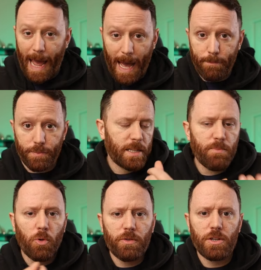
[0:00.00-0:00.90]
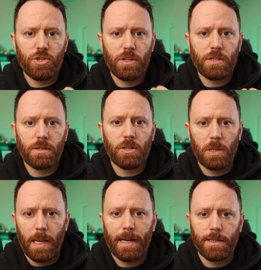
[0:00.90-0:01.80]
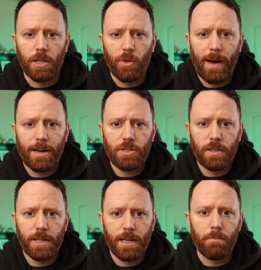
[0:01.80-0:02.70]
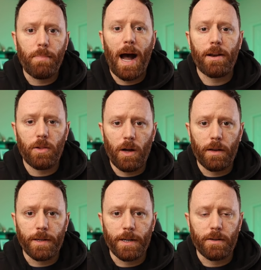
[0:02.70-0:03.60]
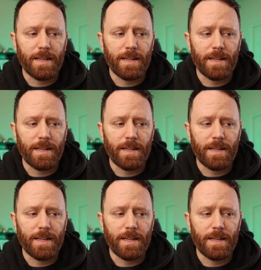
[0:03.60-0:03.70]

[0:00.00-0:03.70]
app. It's more than just collecting. You actually can battle on here,